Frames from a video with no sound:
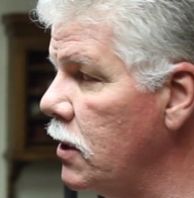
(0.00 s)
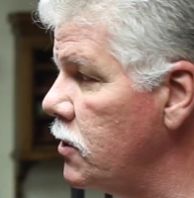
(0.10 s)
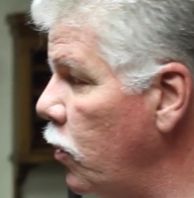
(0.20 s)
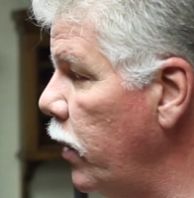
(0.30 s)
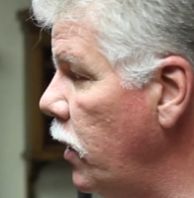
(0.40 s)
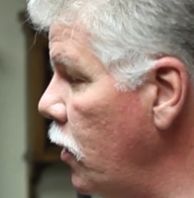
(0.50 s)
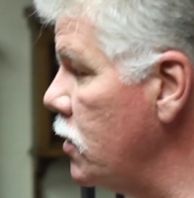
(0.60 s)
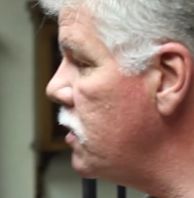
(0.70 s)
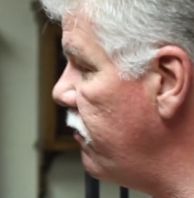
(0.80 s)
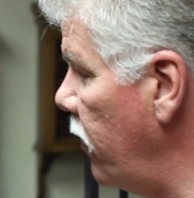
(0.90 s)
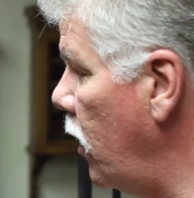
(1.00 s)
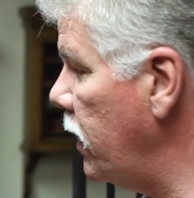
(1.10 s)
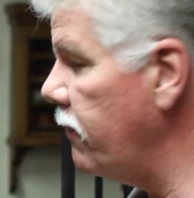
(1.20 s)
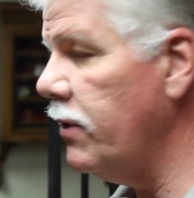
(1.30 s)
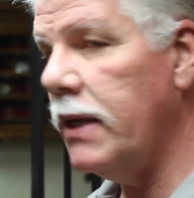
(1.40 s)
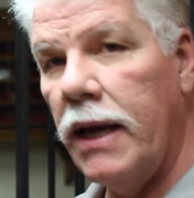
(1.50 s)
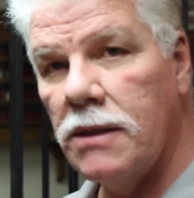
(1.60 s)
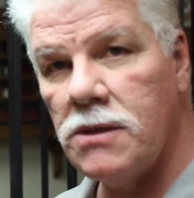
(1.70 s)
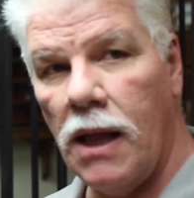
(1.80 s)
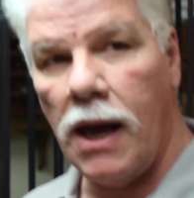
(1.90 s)
So we use the vault every day.
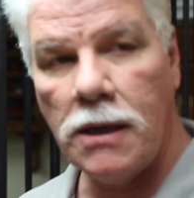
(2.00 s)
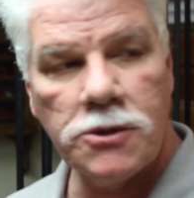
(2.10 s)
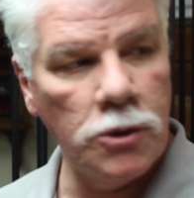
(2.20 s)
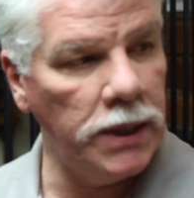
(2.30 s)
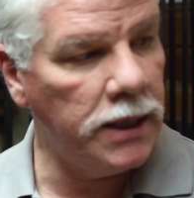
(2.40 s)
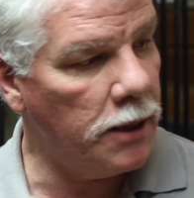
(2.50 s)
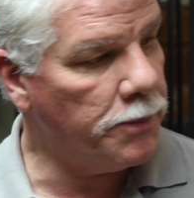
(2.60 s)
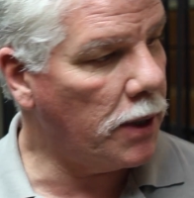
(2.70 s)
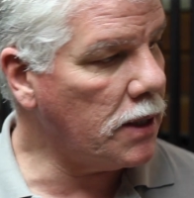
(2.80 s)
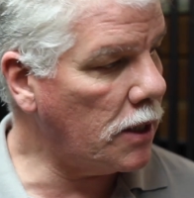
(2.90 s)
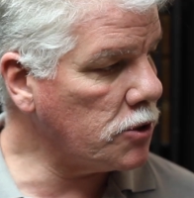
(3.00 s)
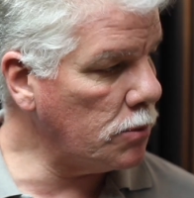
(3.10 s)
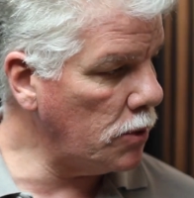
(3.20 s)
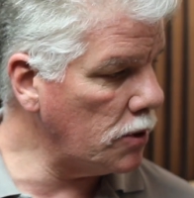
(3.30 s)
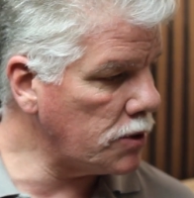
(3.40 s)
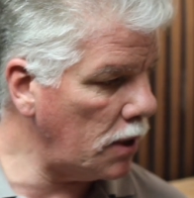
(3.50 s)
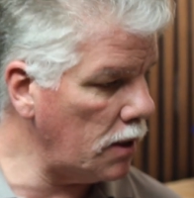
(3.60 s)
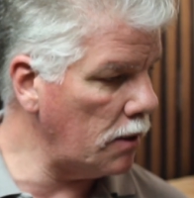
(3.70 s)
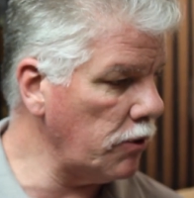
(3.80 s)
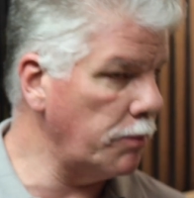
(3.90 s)
It's locked, so we keep our customers'
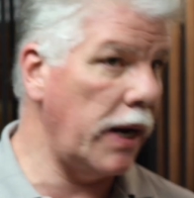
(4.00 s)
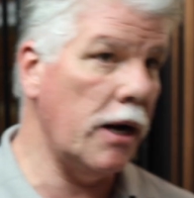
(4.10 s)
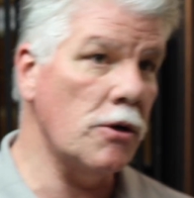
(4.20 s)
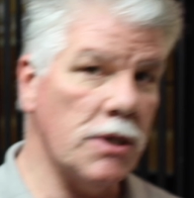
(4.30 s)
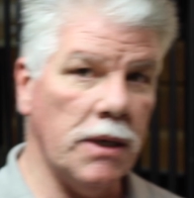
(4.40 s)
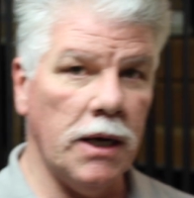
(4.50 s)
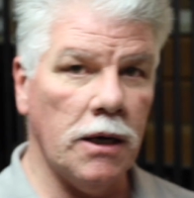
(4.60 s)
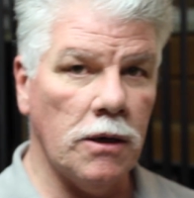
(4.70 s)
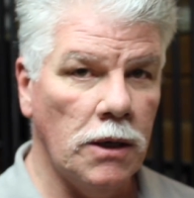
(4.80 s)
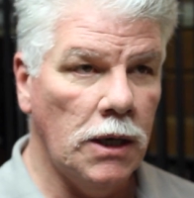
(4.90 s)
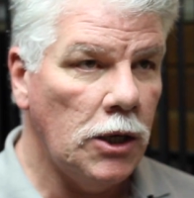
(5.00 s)
repairs in here.